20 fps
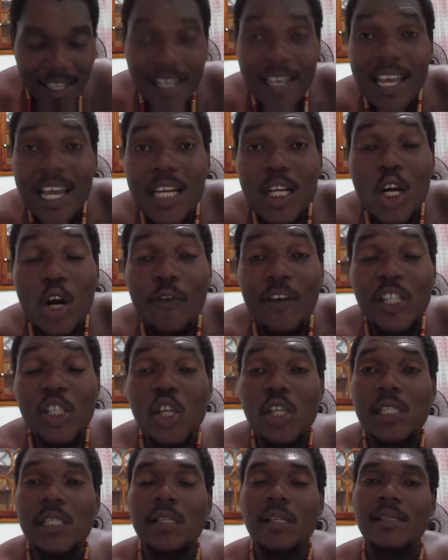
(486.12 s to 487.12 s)

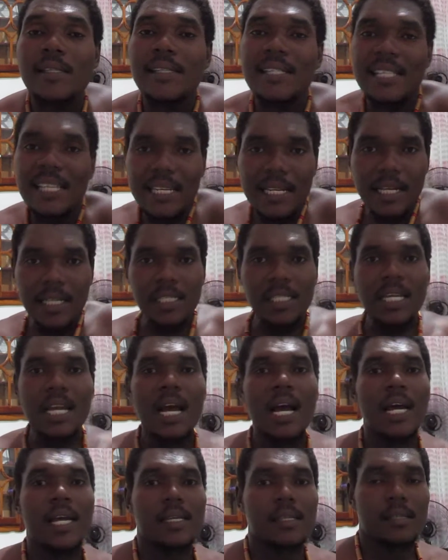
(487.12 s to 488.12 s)
encourages us to
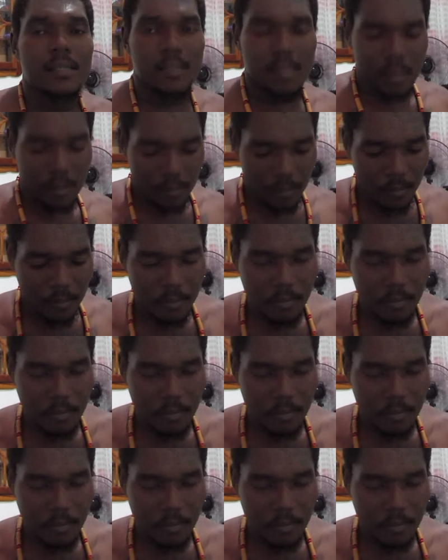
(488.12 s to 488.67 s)
synergize.